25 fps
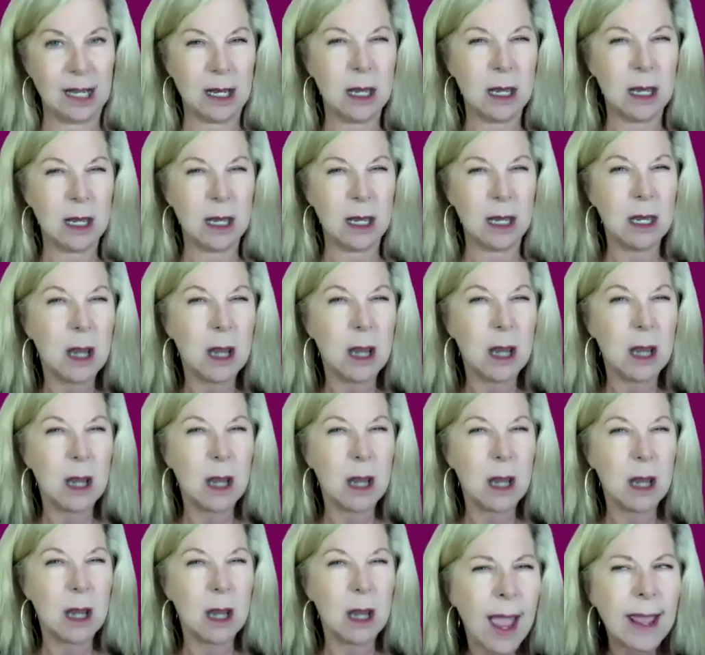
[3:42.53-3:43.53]
Is
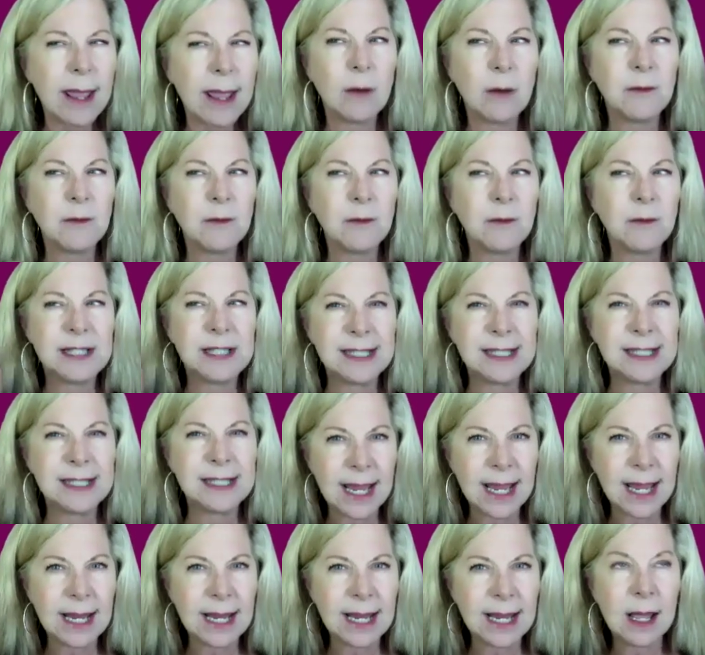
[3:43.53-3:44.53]
another way of
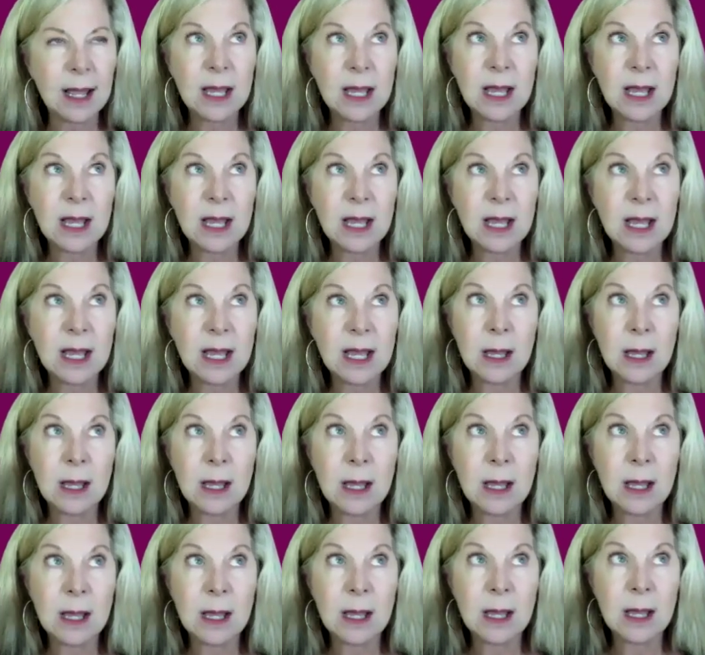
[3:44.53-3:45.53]
saying
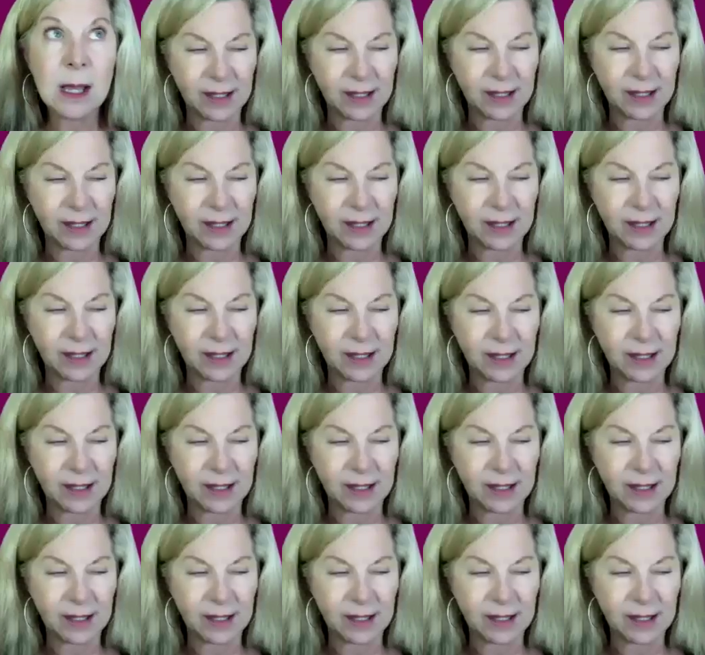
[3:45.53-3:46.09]
part of this.